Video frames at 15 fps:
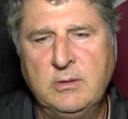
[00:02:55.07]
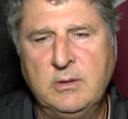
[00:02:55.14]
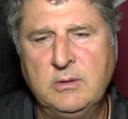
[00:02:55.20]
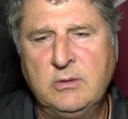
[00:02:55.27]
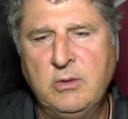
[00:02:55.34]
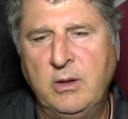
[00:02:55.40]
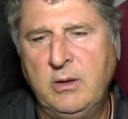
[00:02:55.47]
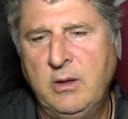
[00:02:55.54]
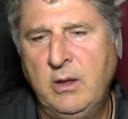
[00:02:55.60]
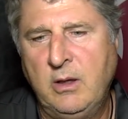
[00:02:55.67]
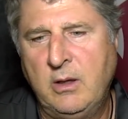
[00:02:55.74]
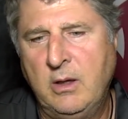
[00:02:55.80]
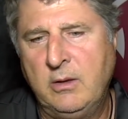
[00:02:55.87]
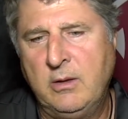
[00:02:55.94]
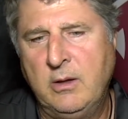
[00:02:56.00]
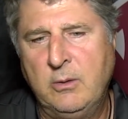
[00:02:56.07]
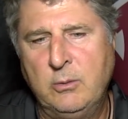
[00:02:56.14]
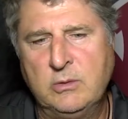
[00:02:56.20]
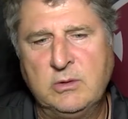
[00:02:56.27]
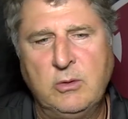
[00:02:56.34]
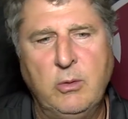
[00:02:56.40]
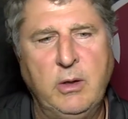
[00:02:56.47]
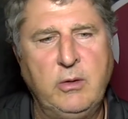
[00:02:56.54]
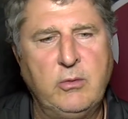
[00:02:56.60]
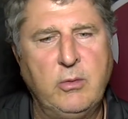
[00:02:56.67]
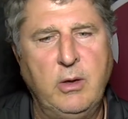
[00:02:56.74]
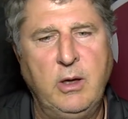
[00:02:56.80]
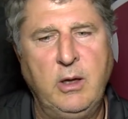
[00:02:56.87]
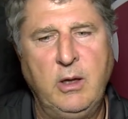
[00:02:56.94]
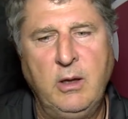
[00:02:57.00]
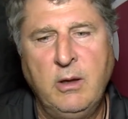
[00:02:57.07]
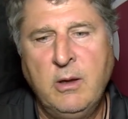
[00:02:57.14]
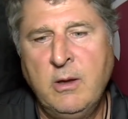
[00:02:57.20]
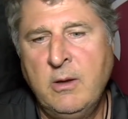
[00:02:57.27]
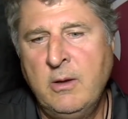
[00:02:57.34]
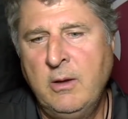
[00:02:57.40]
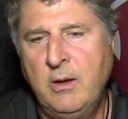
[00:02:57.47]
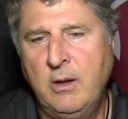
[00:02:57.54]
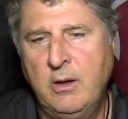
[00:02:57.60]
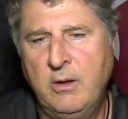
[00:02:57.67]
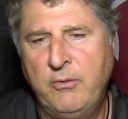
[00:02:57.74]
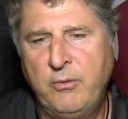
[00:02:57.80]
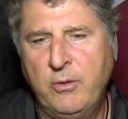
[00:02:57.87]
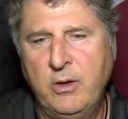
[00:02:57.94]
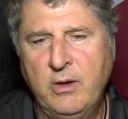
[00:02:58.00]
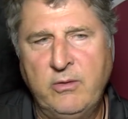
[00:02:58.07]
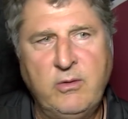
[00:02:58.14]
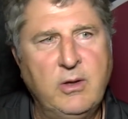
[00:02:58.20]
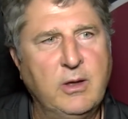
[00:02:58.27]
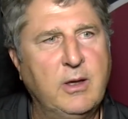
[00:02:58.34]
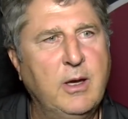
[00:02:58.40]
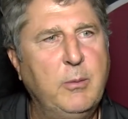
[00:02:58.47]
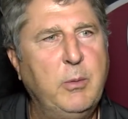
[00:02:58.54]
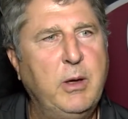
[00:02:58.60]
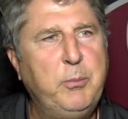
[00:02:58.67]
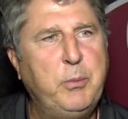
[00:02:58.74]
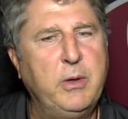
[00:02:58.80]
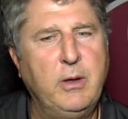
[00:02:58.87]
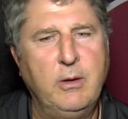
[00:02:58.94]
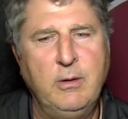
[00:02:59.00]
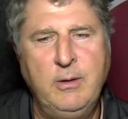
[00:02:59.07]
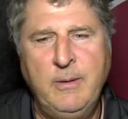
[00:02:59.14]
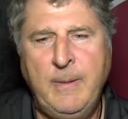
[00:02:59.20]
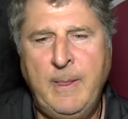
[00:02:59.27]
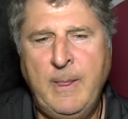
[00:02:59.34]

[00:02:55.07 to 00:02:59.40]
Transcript: And so I thought it was great training for us to come up here.